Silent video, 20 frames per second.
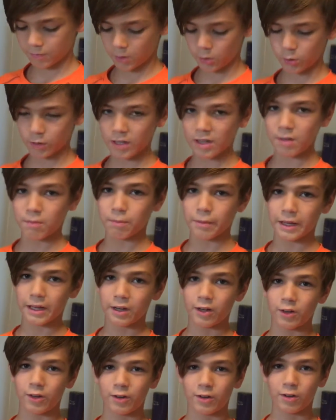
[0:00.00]
You get
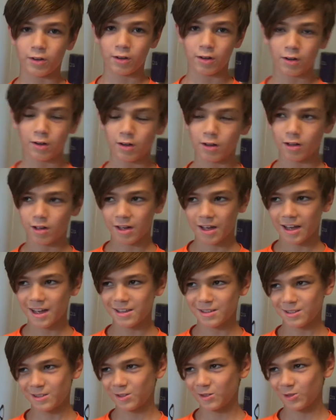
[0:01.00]
better
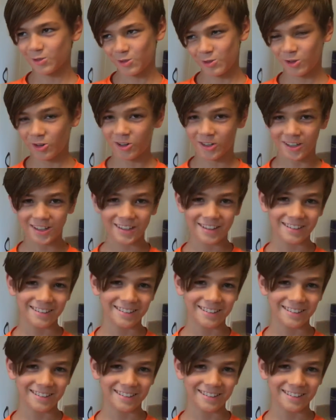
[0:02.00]
as you draw it.